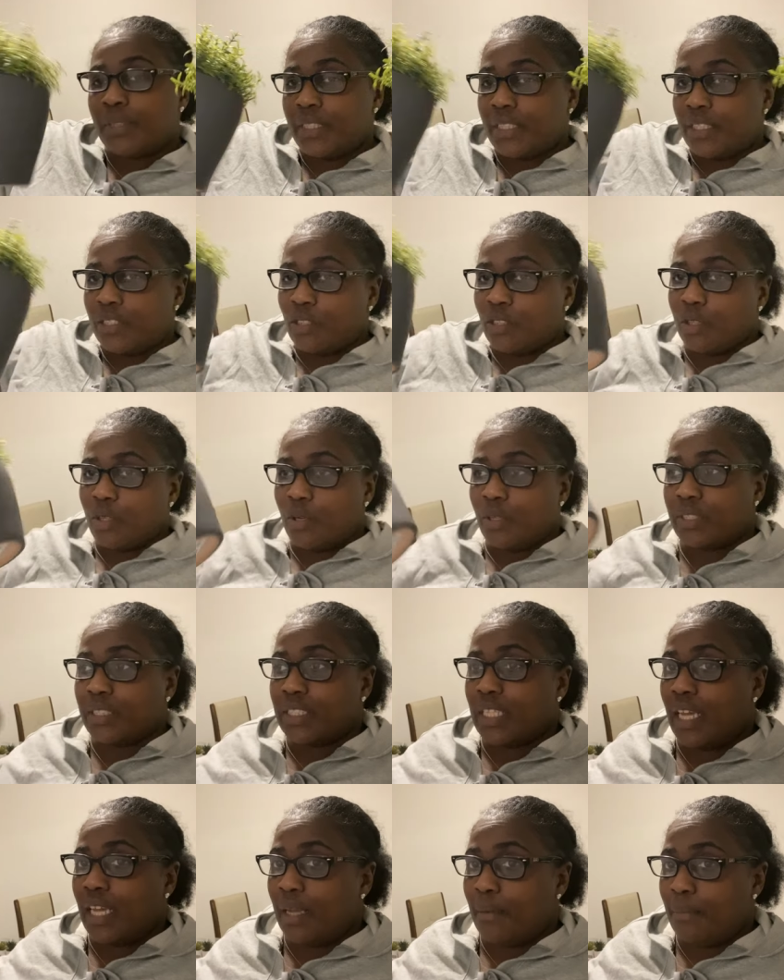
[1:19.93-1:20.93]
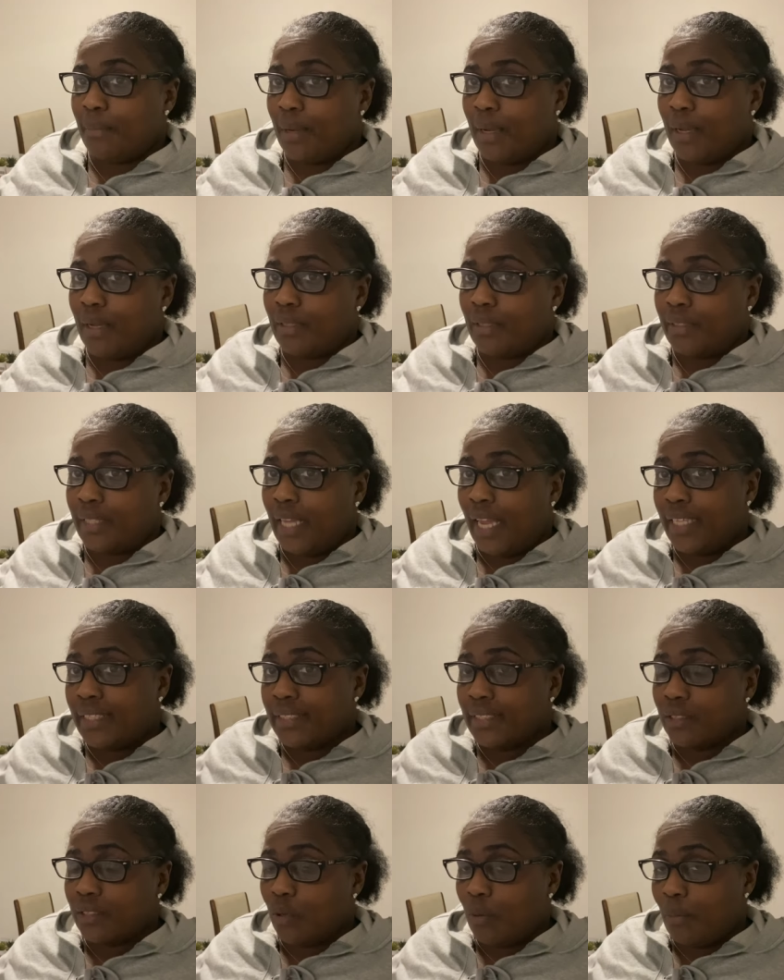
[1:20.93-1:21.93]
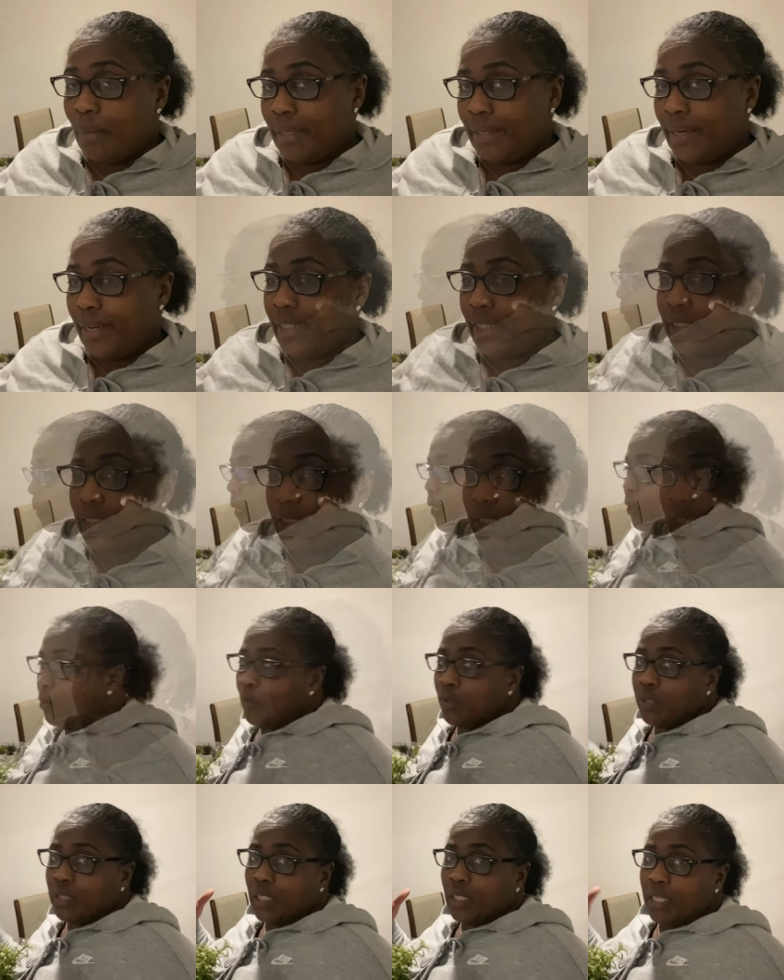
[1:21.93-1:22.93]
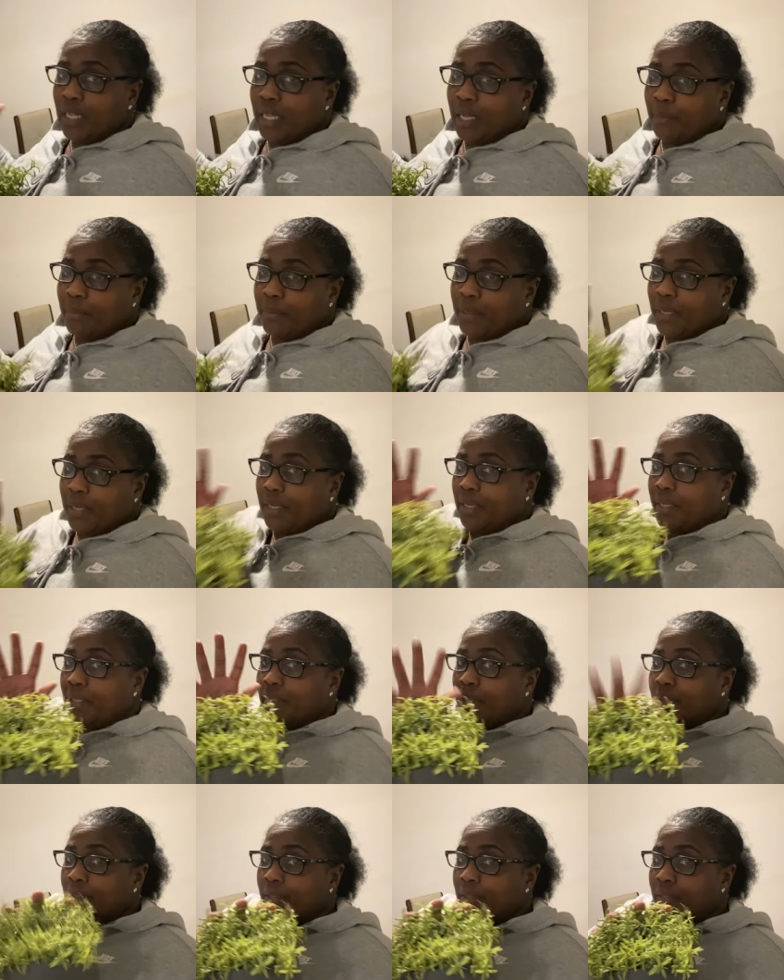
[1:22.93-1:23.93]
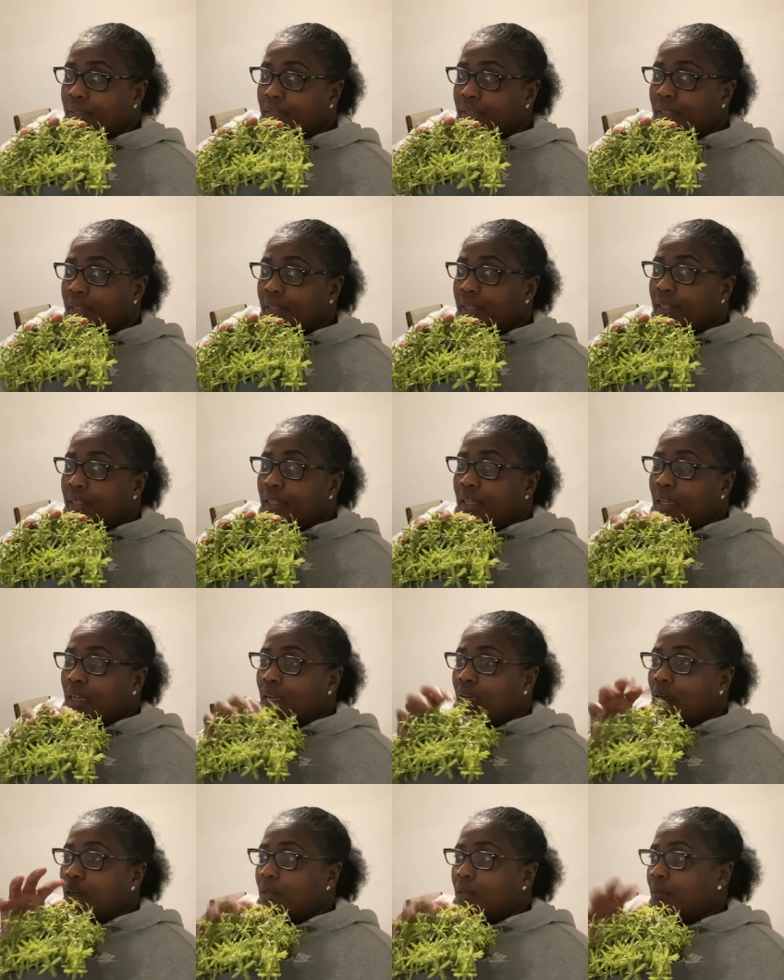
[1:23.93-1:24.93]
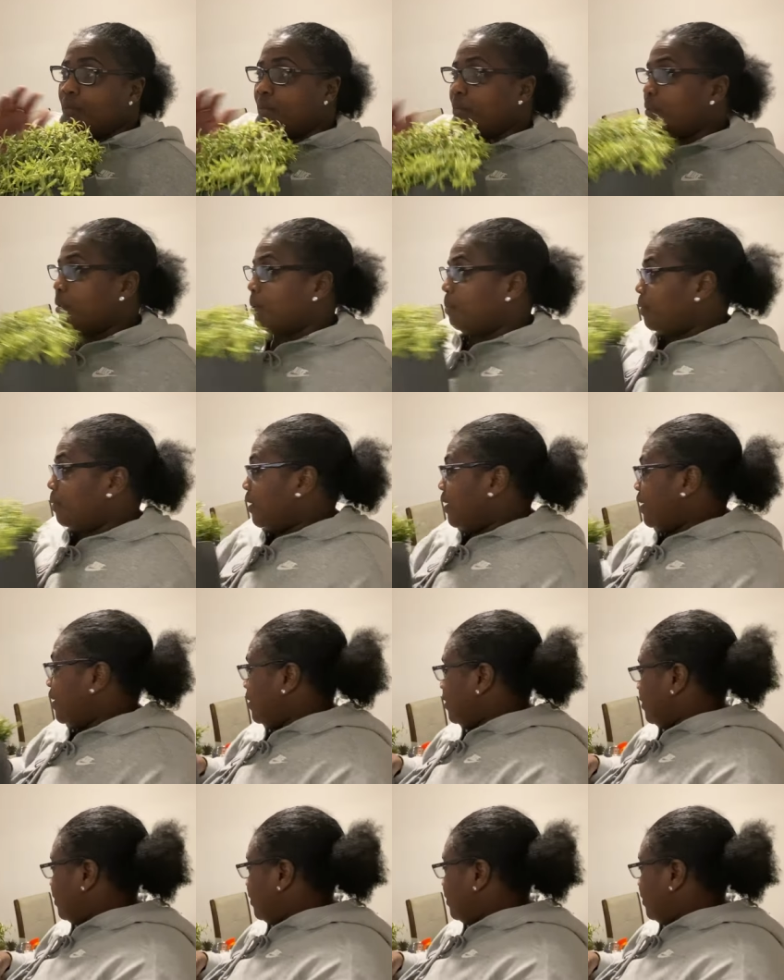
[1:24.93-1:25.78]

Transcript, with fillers: these alongside my nights on my nightstand with the lamp and um, the plant.